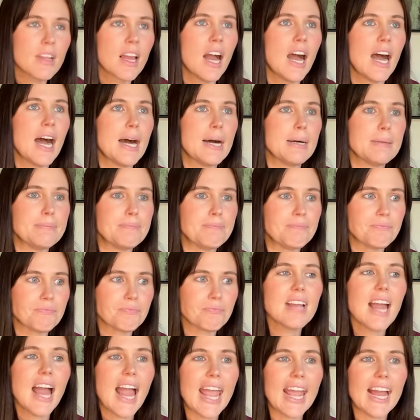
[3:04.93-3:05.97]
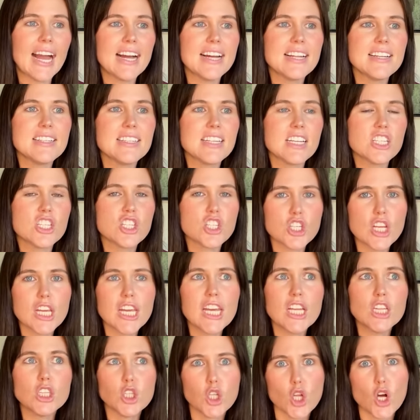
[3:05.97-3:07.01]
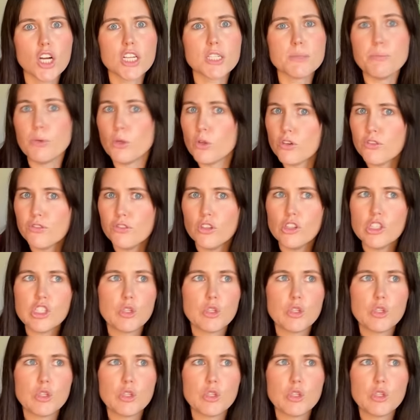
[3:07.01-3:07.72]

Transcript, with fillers: Um, and she looked beautiful.